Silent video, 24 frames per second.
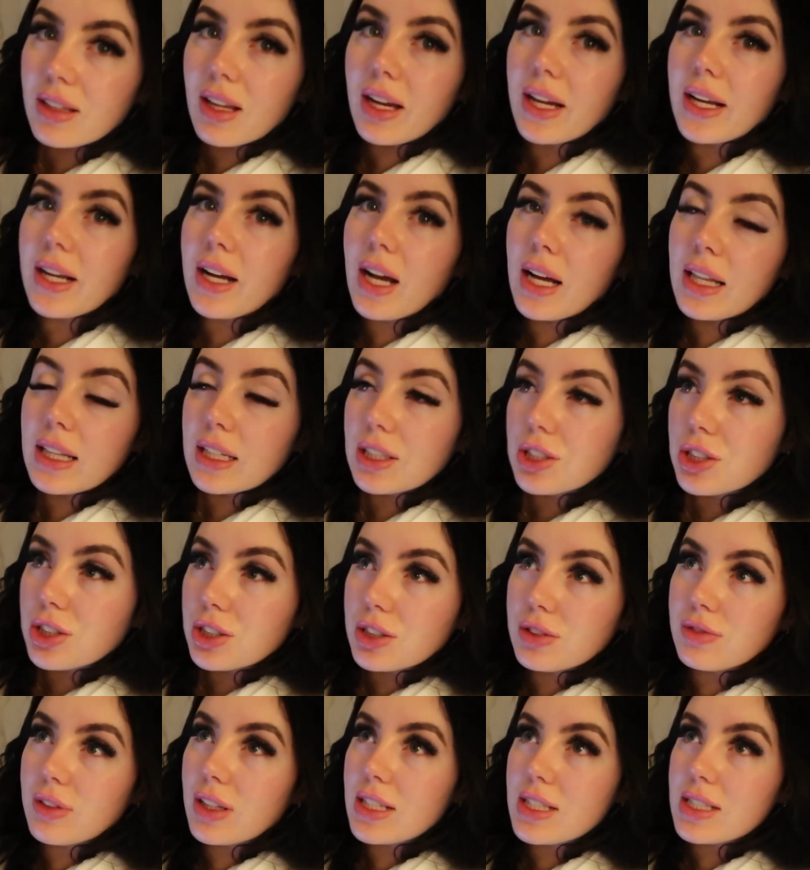Like I literally
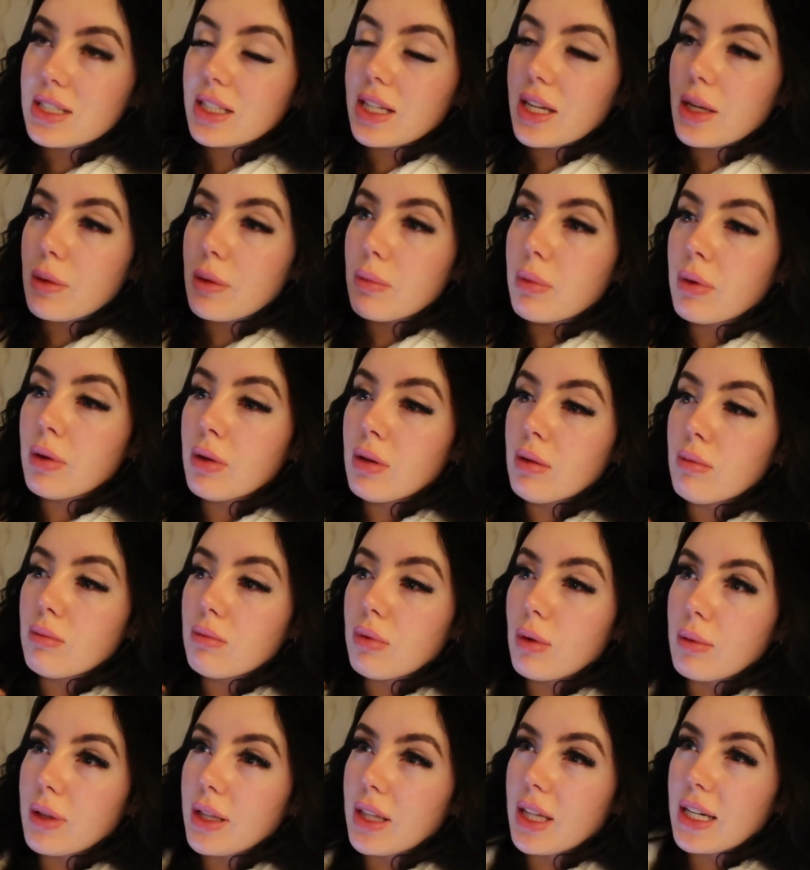just fell asleep
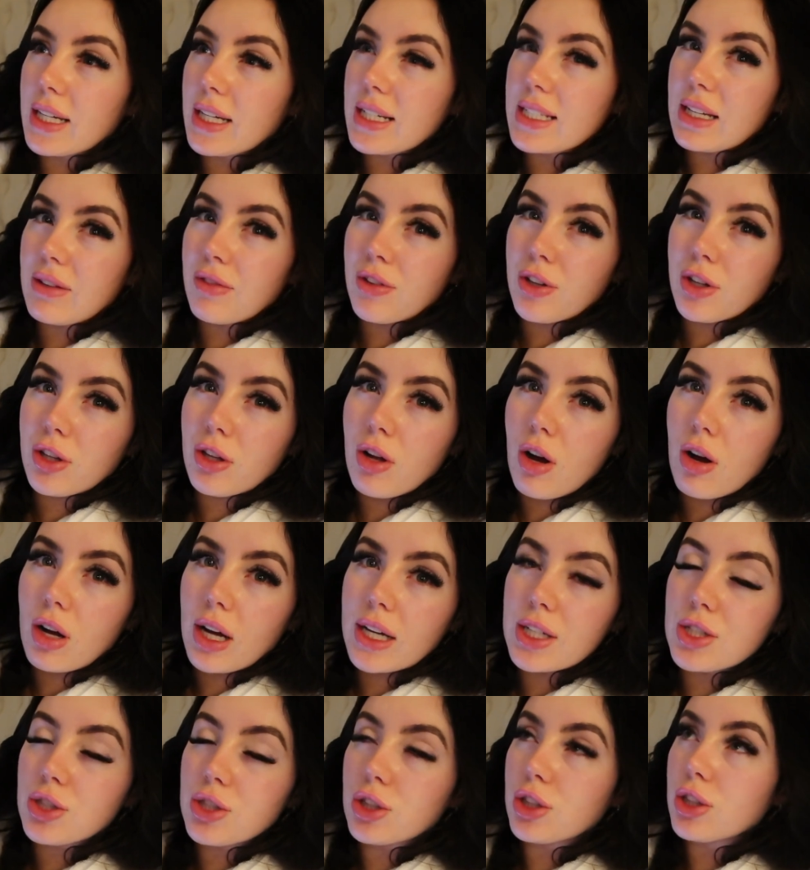probably like seven o'clock.
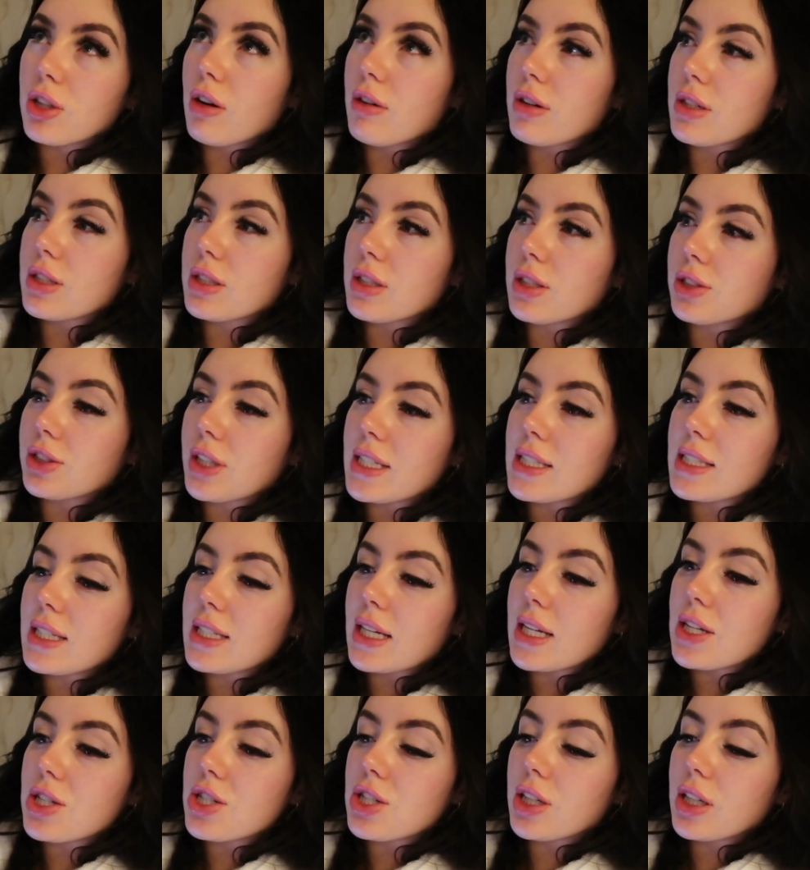I took Lauren to the train
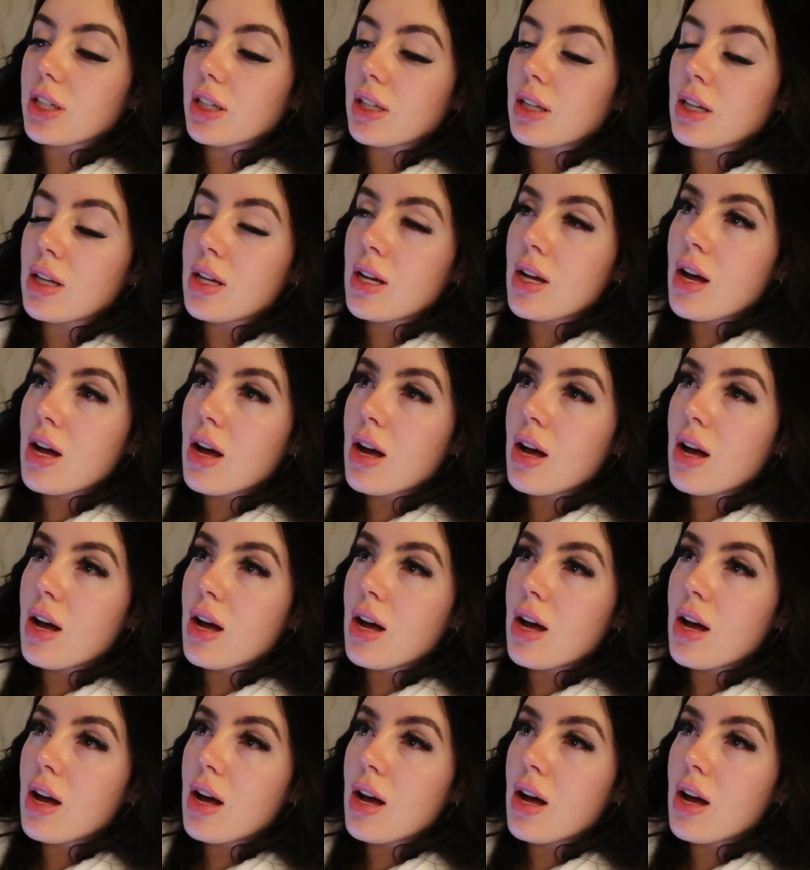station,